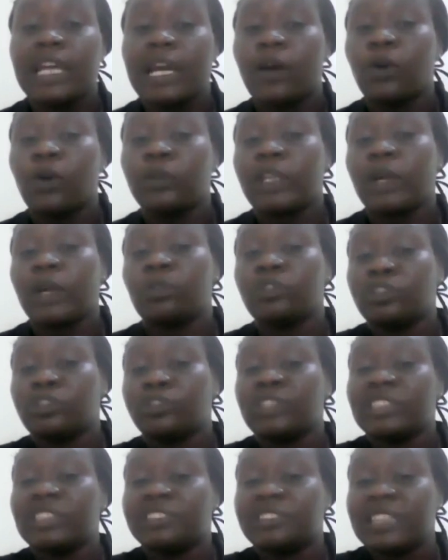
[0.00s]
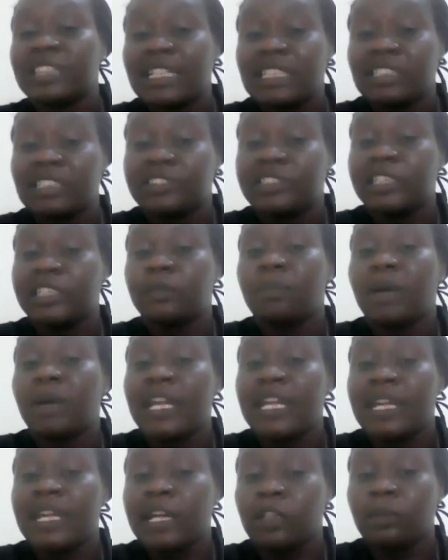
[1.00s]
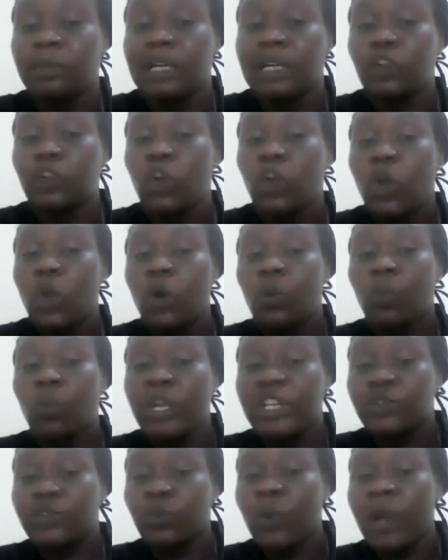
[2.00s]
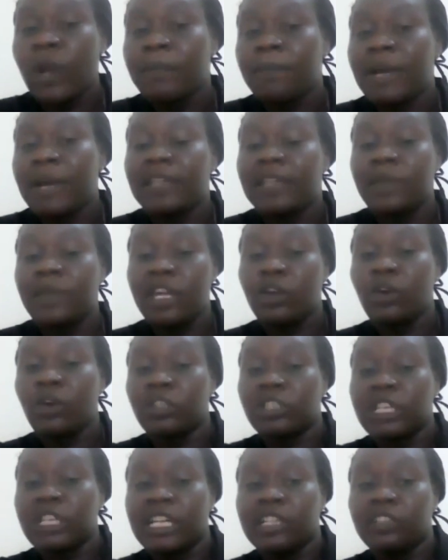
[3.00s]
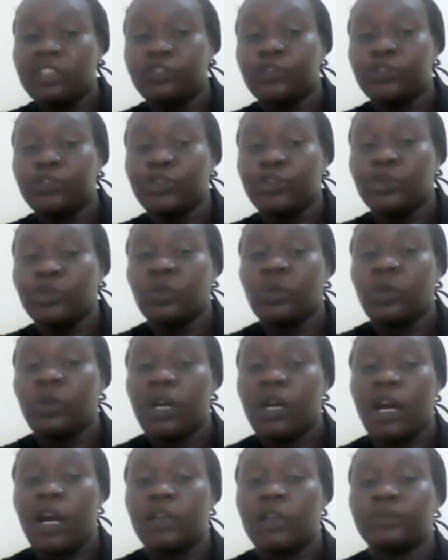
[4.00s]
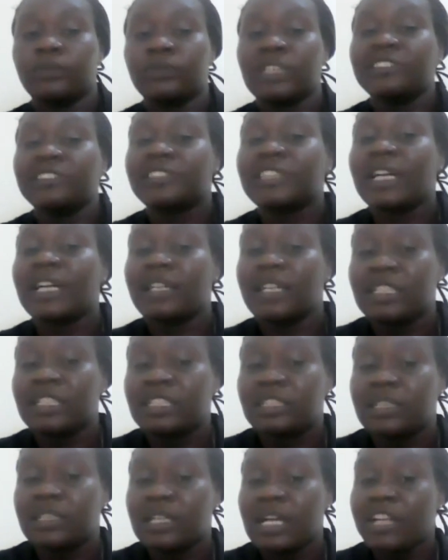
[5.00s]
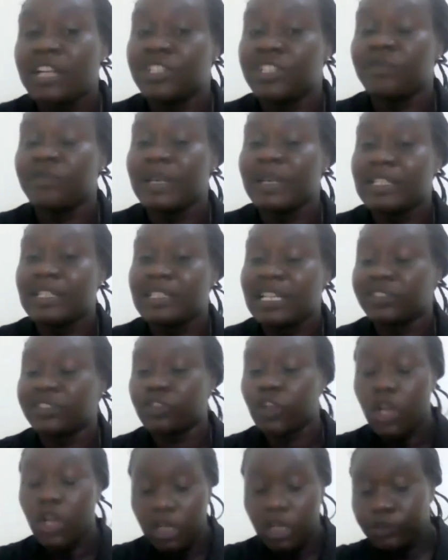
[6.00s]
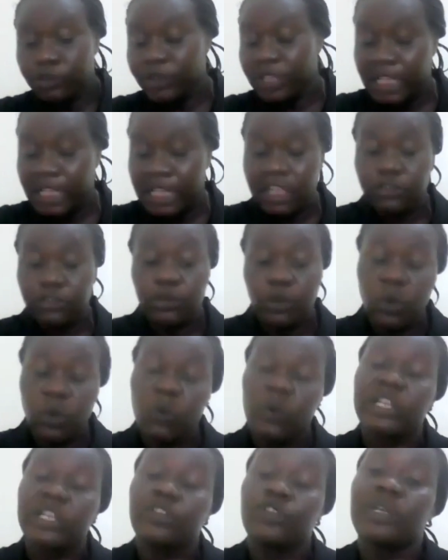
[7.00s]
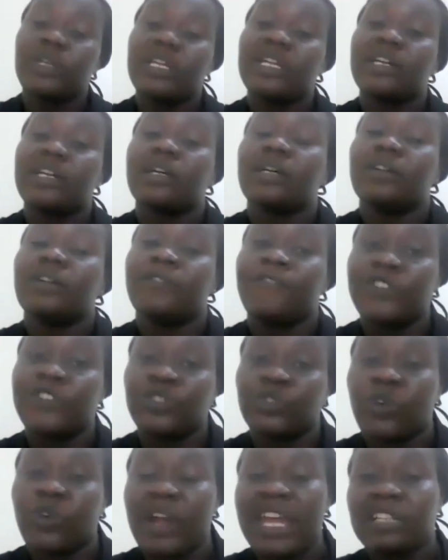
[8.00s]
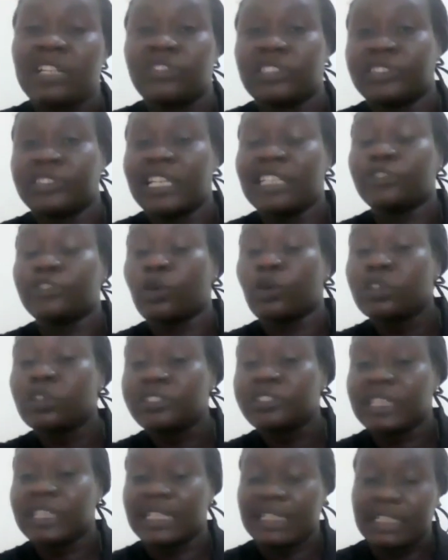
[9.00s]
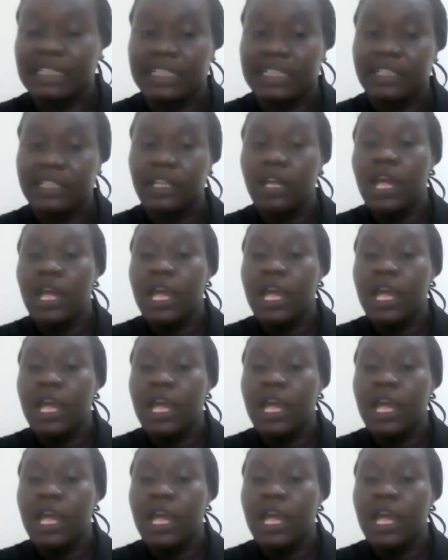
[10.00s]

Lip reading: there was also a study still by Hillman, whereby they got kids to do a standard achievement test. So the kids who were doing physical exercise constantly,